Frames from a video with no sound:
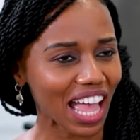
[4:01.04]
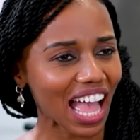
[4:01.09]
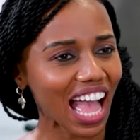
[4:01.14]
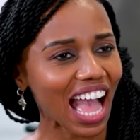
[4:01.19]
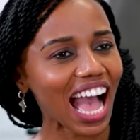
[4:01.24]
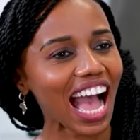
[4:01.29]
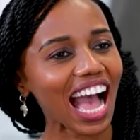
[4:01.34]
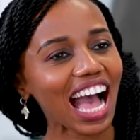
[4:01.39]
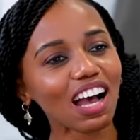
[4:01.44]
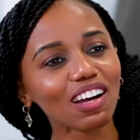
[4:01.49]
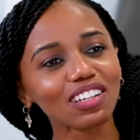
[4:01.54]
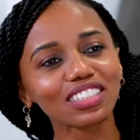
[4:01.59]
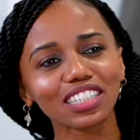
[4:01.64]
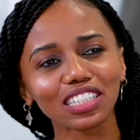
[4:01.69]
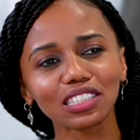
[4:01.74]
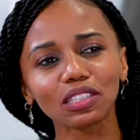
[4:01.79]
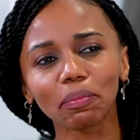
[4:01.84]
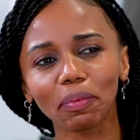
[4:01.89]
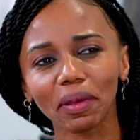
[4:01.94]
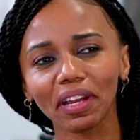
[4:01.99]
How
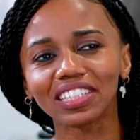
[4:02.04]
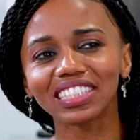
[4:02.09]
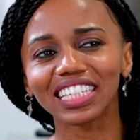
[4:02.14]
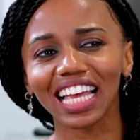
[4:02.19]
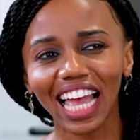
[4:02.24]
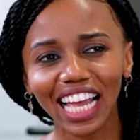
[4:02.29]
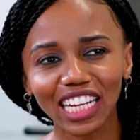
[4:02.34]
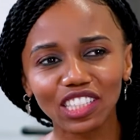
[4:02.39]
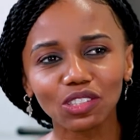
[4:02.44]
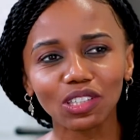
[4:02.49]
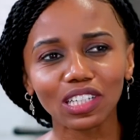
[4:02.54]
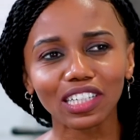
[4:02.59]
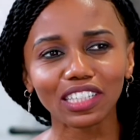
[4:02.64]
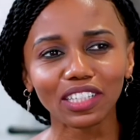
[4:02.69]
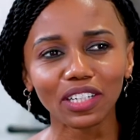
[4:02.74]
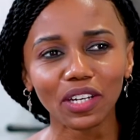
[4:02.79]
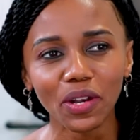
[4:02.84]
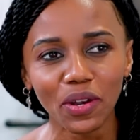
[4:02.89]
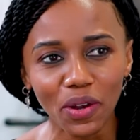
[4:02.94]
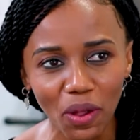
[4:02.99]
does a parent actually
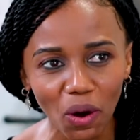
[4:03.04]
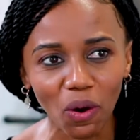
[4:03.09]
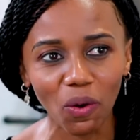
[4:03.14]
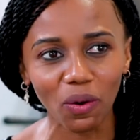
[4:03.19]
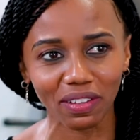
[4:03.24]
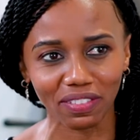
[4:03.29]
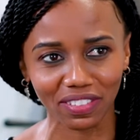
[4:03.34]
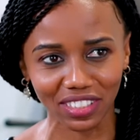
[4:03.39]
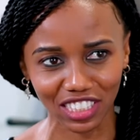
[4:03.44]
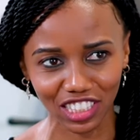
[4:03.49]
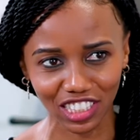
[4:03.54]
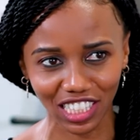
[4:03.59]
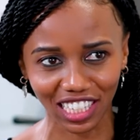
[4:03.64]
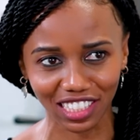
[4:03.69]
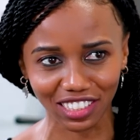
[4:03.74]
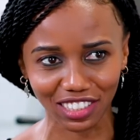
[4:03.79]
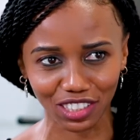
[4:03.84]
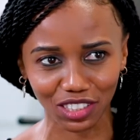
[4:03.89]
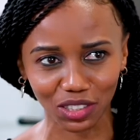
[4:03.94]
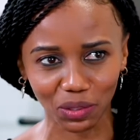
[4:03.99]
know if this
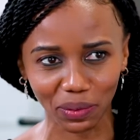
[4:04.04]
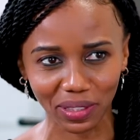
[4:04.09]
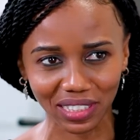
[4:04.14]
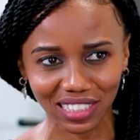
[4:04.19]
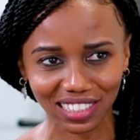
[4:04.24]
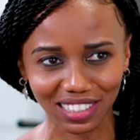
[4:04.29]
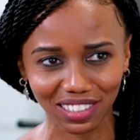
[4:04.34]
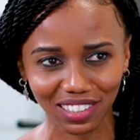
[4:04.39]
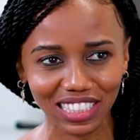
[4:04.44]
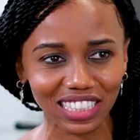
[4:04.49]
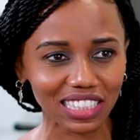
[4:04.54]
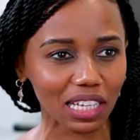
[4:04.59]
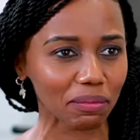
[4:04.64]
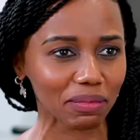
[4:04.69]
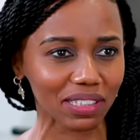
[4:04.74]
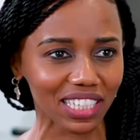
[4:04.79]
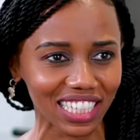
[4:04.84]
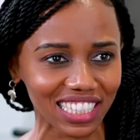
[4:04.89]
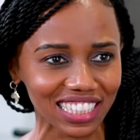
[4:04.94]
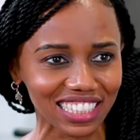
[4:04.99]
child is squint? Because some
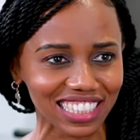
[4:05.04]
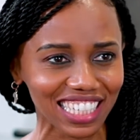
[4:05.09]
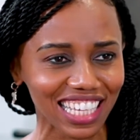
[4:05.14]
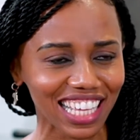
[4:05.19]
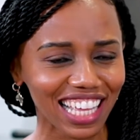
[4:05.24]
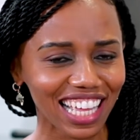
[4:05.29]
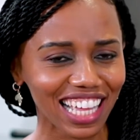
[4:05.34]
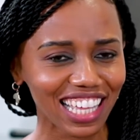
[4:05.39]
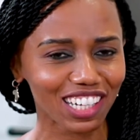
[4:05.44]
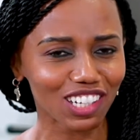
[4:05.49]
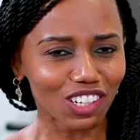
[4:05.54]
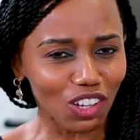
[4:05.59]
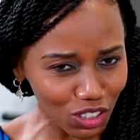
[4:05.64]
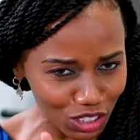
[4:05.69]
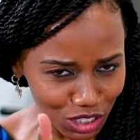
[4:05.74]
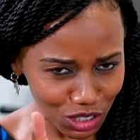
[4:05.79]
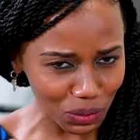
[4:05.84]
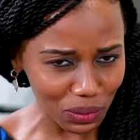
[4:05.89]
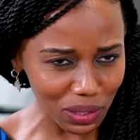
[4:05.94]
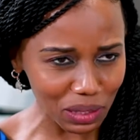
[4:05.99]
kids look
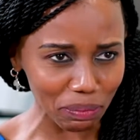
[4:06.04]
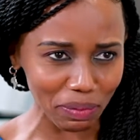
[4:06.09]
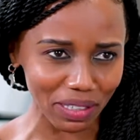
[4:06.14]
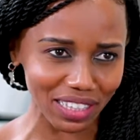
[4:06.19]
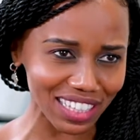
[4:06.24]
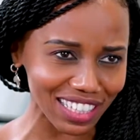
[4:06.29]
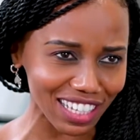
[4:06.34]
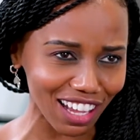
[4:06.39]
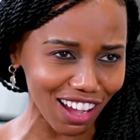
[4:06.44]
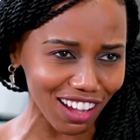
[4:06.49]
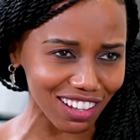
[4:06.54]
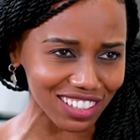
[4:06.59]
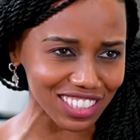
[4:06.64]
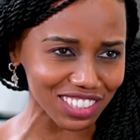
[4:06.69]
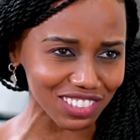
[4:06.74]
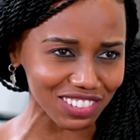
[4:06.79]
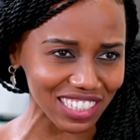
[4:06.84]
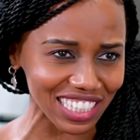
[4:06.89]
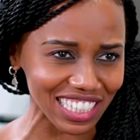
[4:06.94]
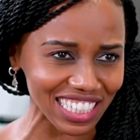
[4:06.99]
squint, but they aren't
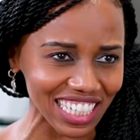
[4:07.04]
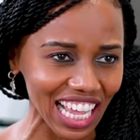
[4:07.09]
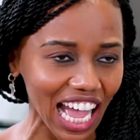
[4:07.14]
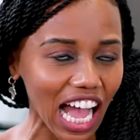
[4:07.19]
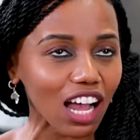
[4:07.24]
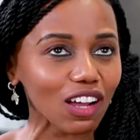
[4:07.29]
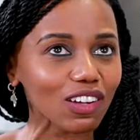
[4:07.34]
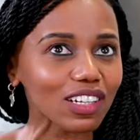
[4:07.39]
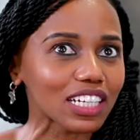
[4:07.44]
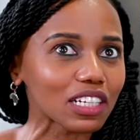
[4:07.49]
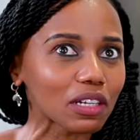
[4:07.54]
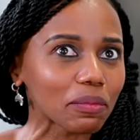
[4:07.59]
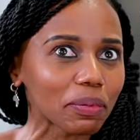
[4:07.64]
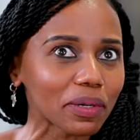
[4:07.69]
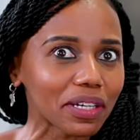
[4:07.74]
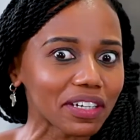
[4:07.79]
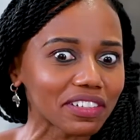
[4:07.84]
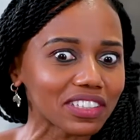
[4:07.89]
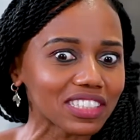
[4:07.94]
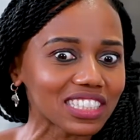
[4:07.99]
really. How can a
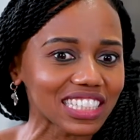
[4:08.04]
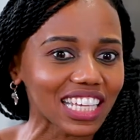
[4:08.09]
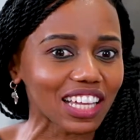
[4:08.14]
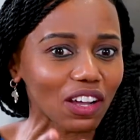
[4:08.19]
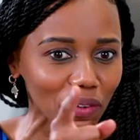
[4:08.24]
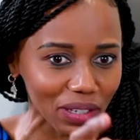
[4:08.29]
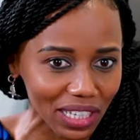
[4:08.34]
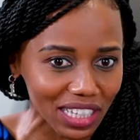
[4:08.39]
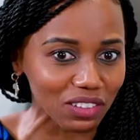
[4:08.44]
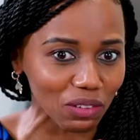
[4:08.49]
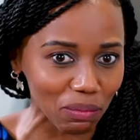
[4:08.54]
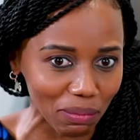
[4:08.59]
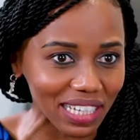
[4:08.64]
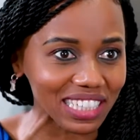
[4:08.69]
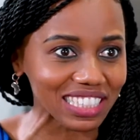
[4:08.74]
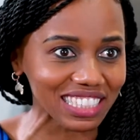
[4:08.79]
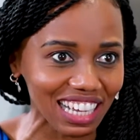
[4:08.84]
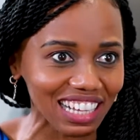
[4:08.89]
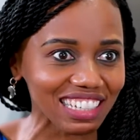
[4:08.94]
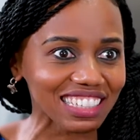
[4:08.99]
parent say, okay, no, my
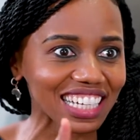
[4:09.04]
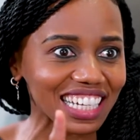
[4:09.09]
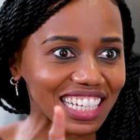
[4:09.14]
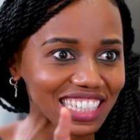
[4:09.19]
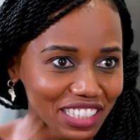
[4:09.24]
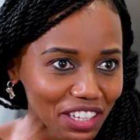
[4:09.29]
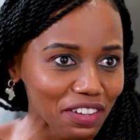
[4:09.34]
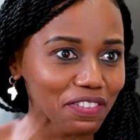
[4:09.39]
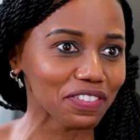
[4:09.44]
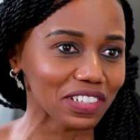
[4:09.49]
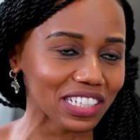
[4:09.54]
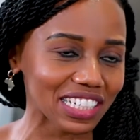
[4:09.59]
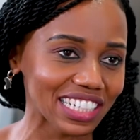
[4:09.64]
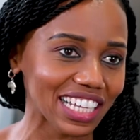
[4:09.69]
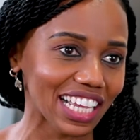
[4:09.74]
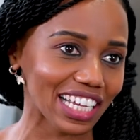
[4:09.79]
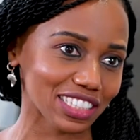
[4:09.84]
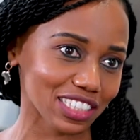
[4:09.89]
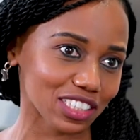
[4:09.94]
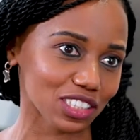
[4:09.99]
child definitely
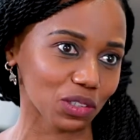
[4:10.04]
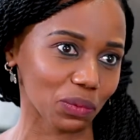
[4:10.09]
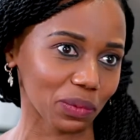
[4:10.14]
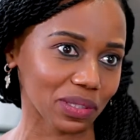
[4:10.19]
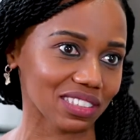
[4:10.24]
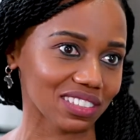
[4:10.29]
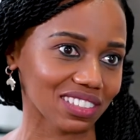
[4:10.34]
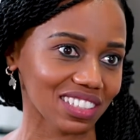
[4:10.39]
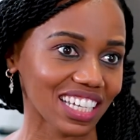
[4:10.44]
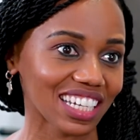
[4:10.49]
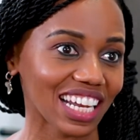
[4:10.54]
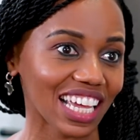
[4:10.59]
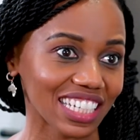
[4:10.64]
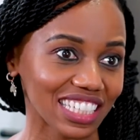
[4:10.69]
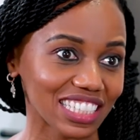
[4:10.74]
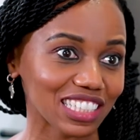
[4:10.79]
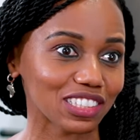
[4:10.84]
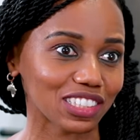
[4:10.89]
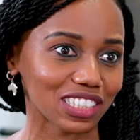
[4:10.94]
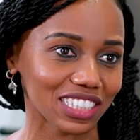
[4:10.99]
has a squint and I
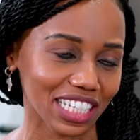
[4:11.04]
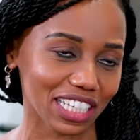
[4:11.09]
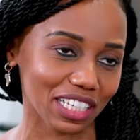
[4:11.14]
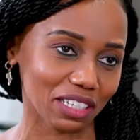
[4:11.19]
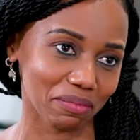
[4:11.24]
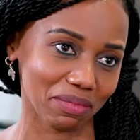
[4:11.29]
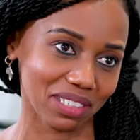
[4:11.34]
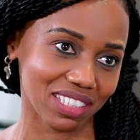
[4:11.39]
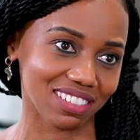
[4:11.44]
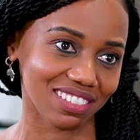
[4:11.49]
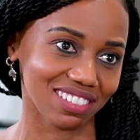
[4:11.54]
need to take him in?